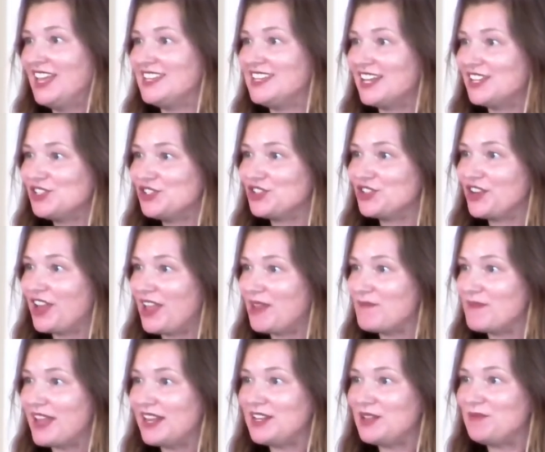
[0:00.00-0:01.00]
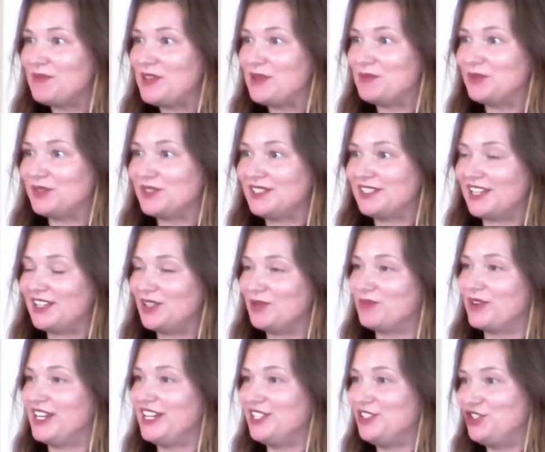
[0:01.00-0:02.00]
Yesterday, many people
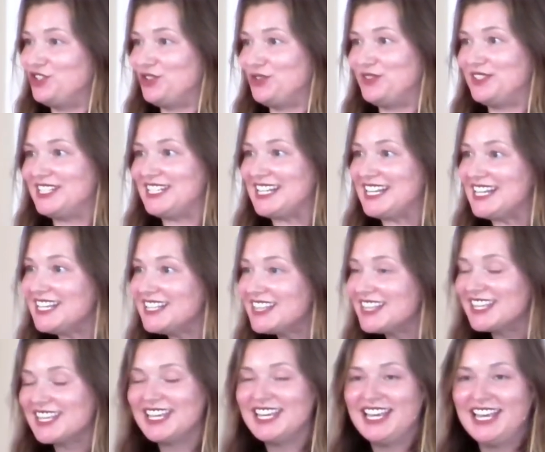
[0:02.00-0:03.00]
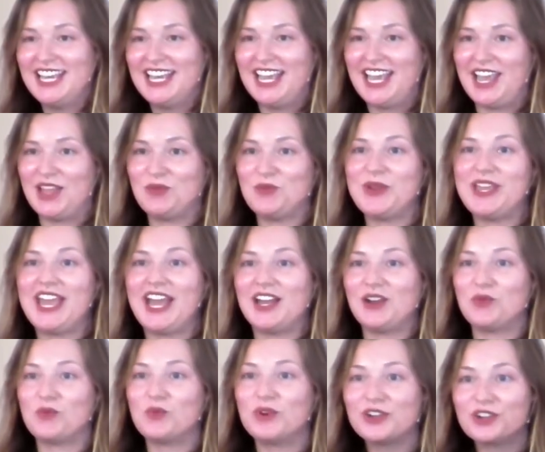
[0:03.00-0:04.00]
celebrated Juneteenth, and we had
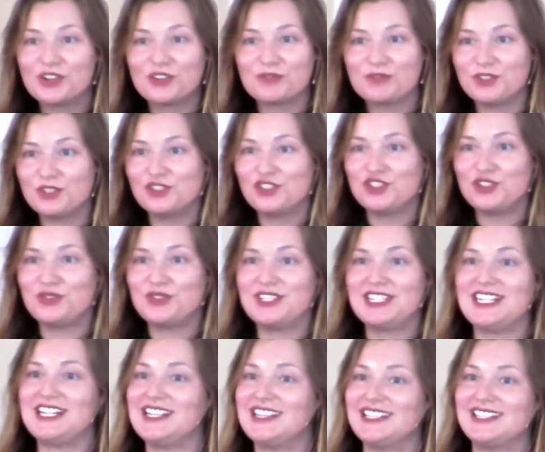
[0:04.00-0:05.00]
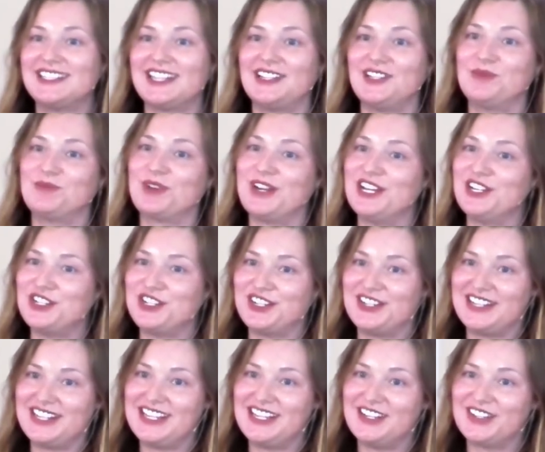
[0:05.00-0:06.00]
a wonderful Juneteenth
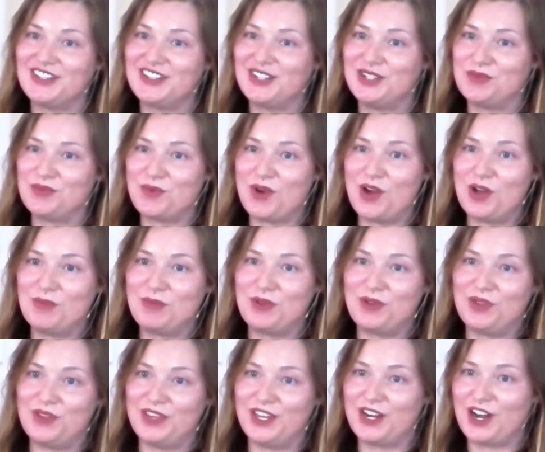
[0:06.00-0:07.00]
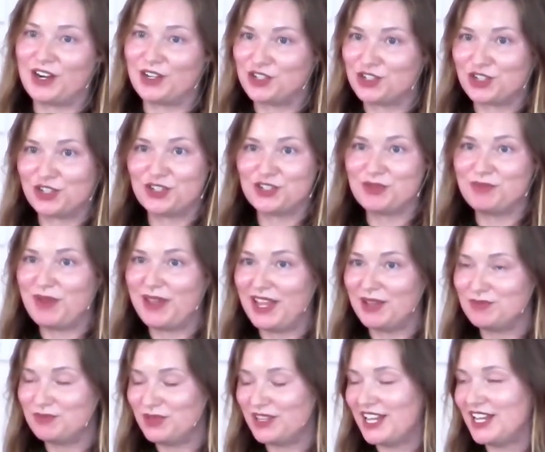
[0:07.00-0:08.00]
celebration here in Walpole that our church pay,
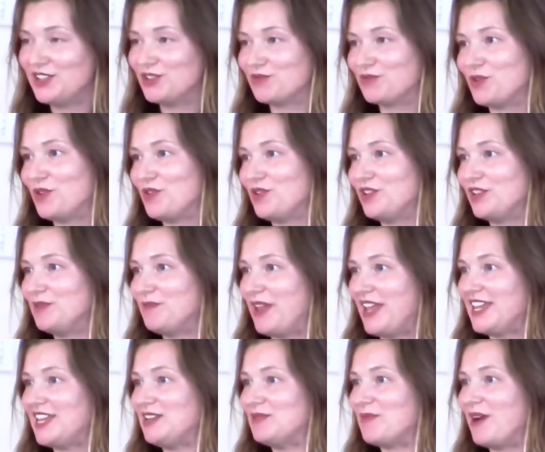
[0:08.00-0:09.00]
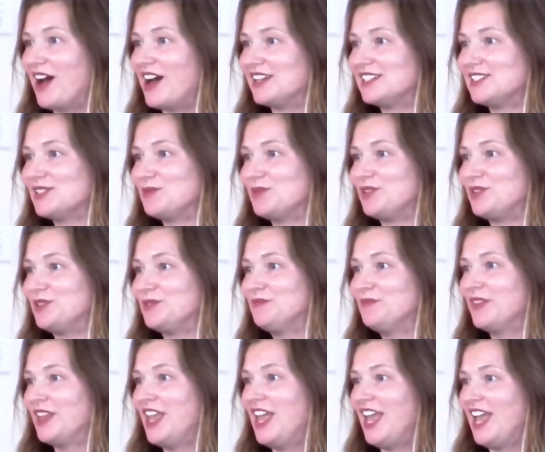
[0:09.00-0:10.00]
played a role in making possible.
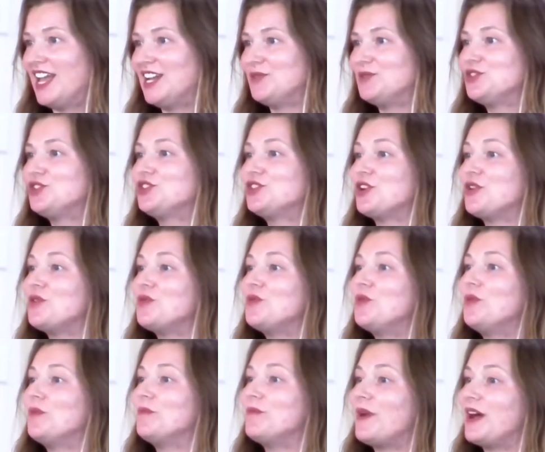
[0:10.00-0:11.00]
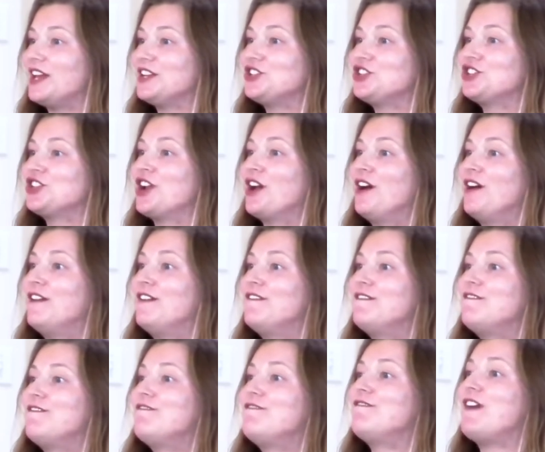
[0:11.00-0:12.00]
And it was so much
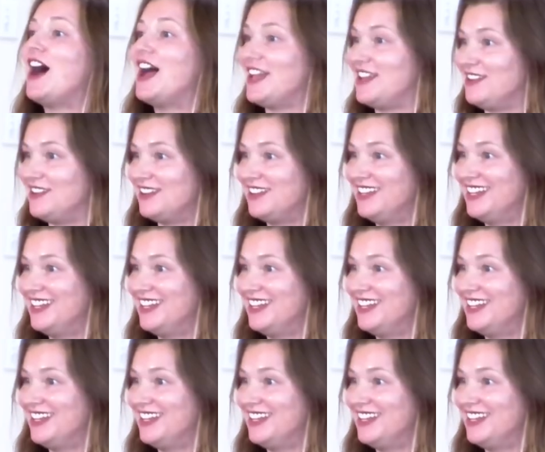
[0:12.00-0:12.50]
fun.